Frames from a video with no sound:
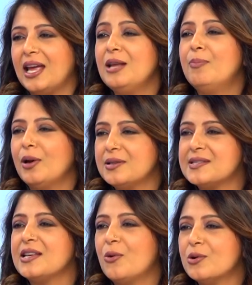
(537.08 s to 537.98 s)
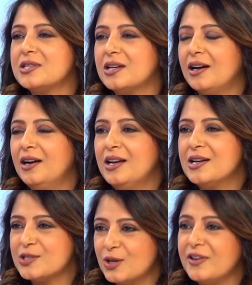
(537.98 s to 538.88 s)
any policy holder
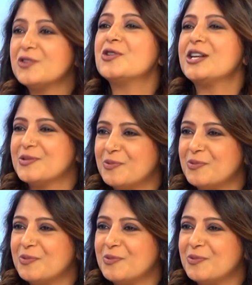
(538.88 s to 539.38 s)
sort of entrusts